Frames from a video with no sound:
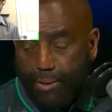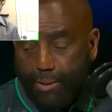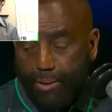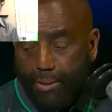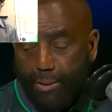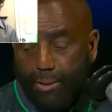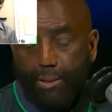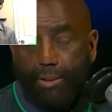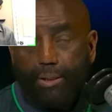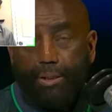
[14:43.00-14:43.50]

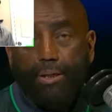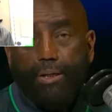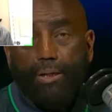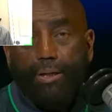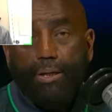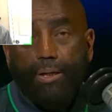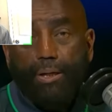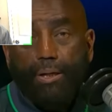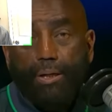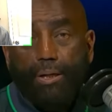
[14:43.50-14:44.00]

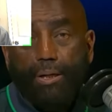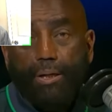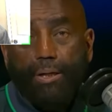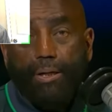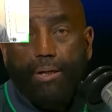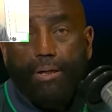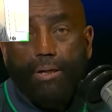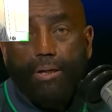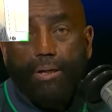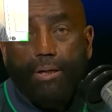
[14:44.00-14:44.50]

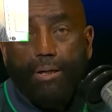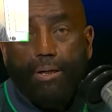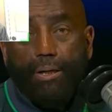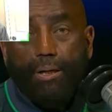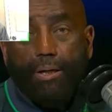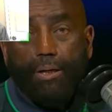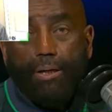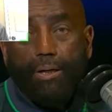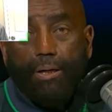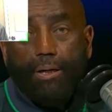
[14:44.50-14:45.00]

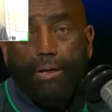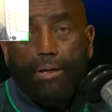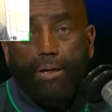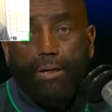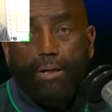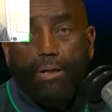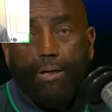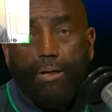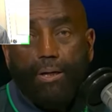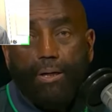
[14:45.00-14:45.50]

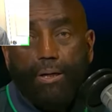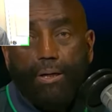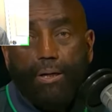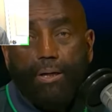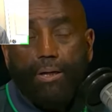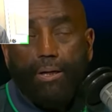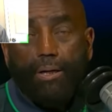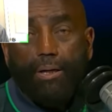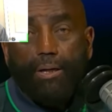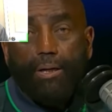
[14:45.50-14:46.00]

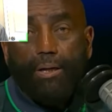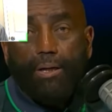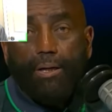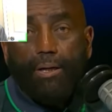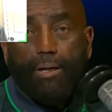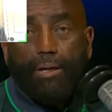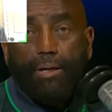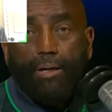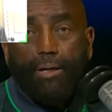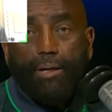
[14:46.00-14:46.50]

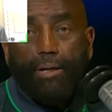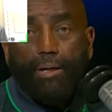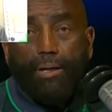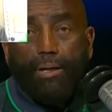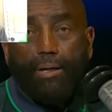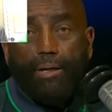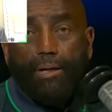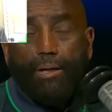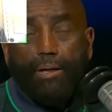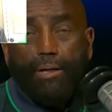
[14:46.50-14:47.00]

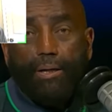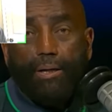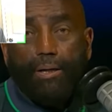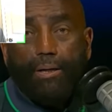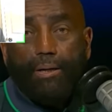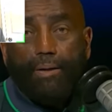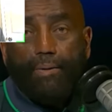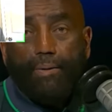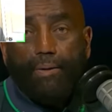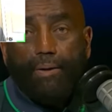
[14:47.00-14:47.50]

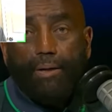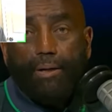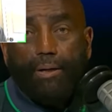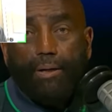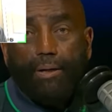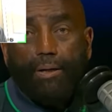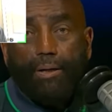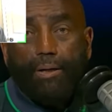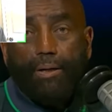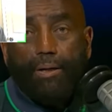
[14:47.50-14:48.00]

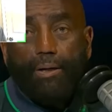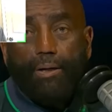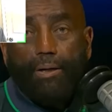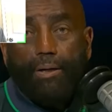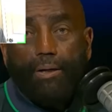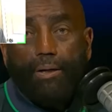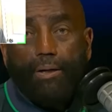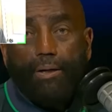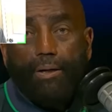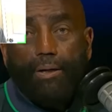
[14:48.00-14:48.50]

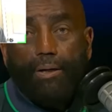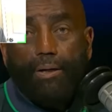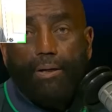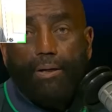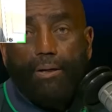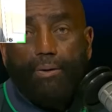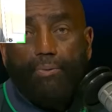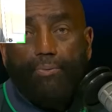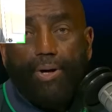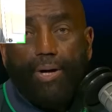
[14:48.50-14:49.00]

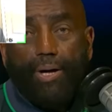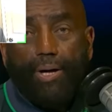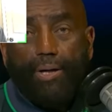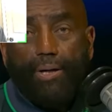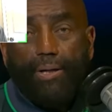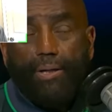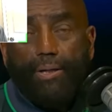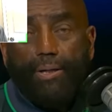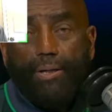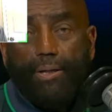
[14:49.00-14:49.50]

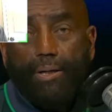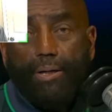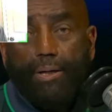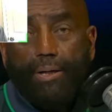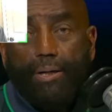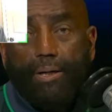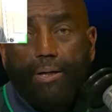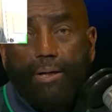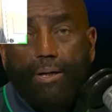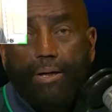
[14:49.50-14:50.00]

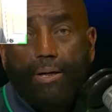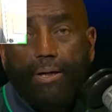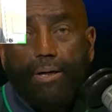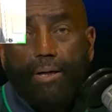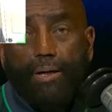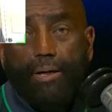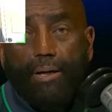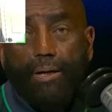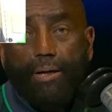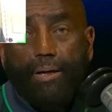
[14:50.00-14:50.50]

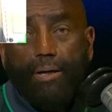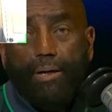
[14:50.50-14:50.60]
No words are spoken by the person on screen.